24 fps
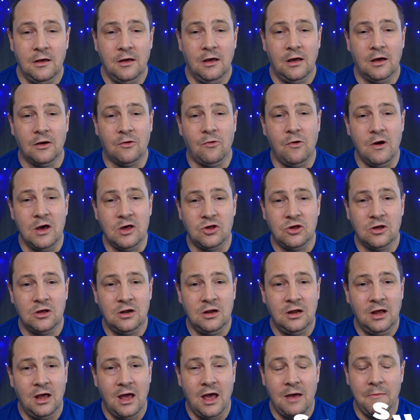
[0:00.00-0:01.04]
a
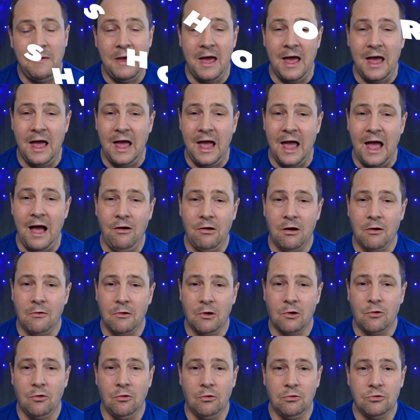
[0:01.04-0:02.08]
question about how I
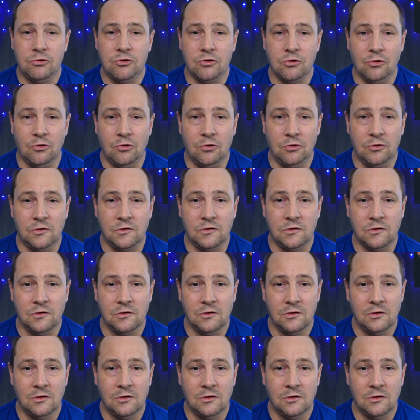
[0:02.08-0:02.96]
record shorts